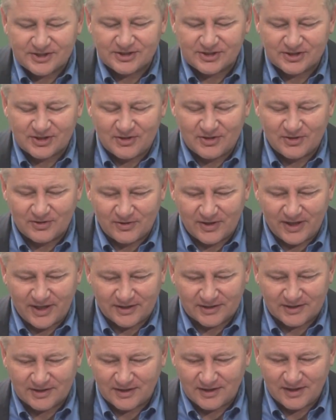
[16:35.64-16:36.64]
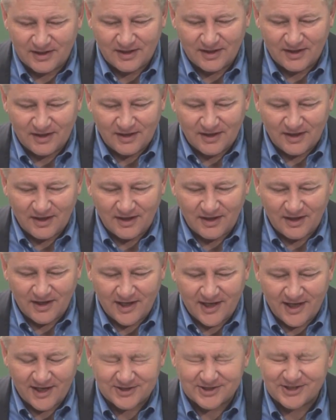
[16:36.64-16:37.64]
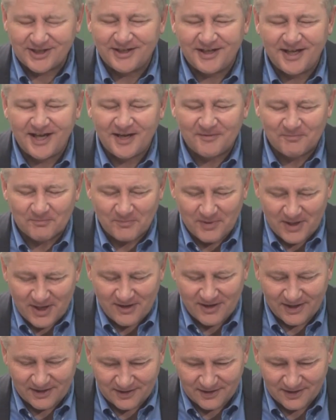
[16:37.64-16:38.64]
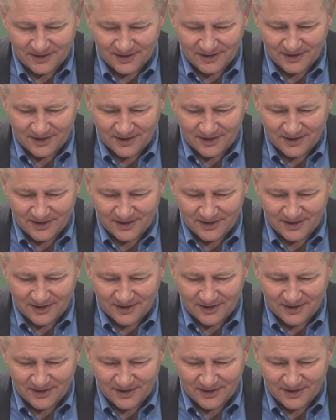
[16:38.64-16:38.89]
is so great, I actually can't bear it.